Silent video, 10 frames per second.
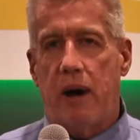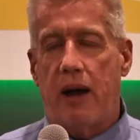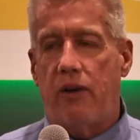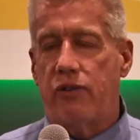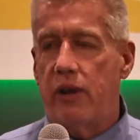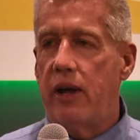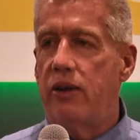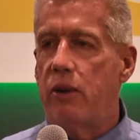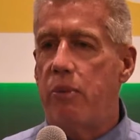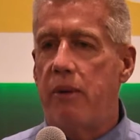model so
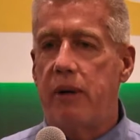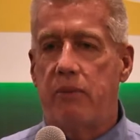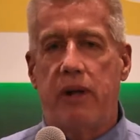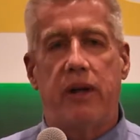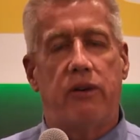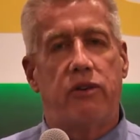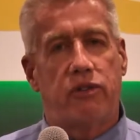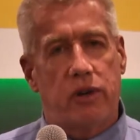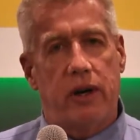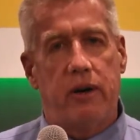that the public really
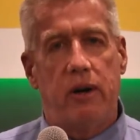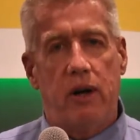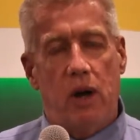understood